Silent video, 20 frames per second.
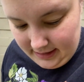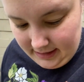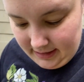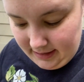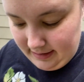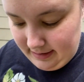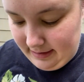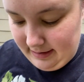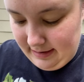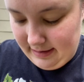
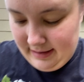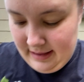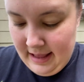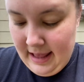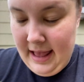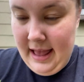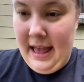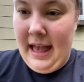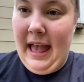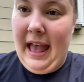
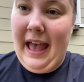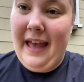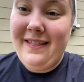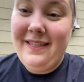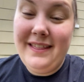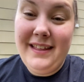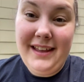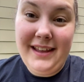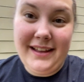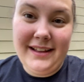
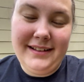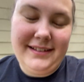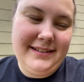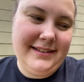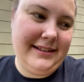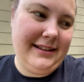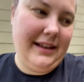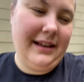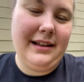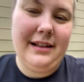And
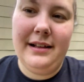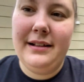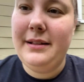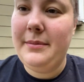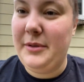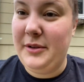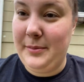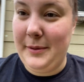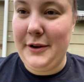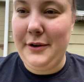this, let
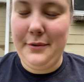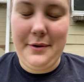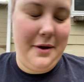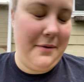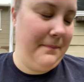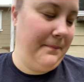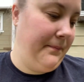me spin you around.